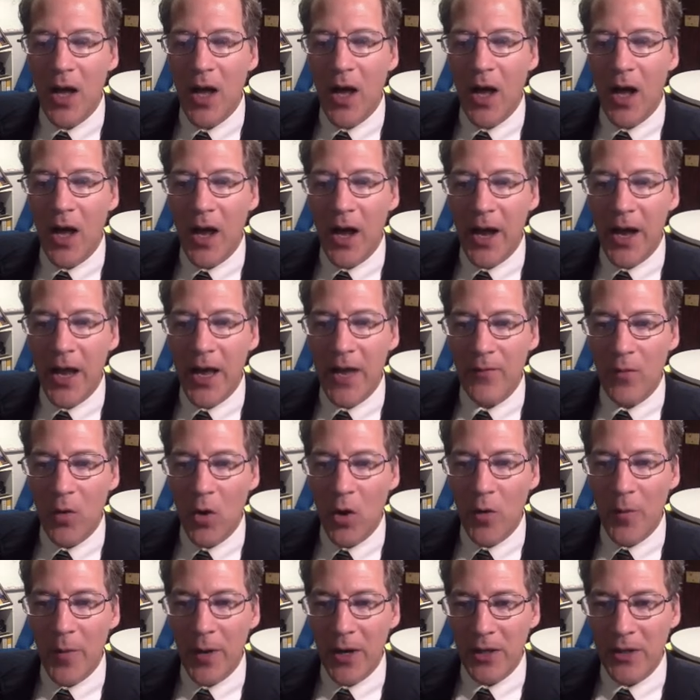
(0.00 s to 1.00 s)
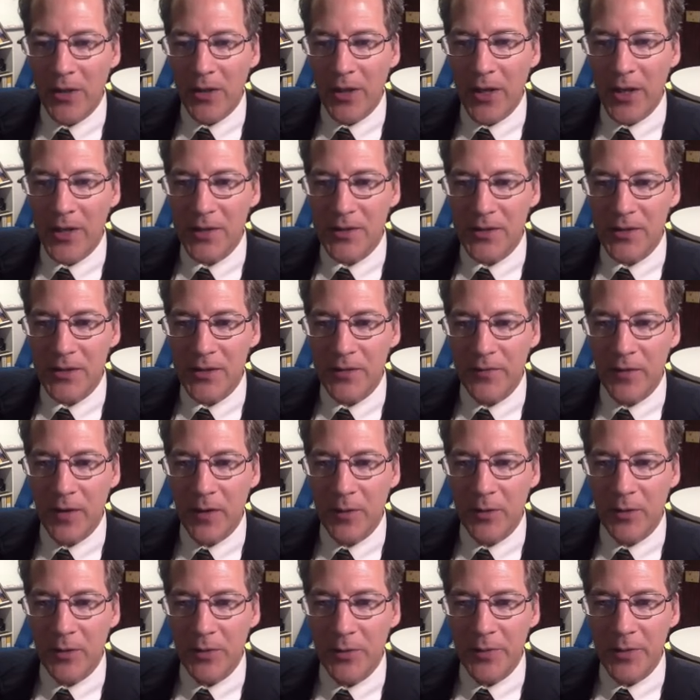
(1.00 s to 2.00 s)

I have all my classes available.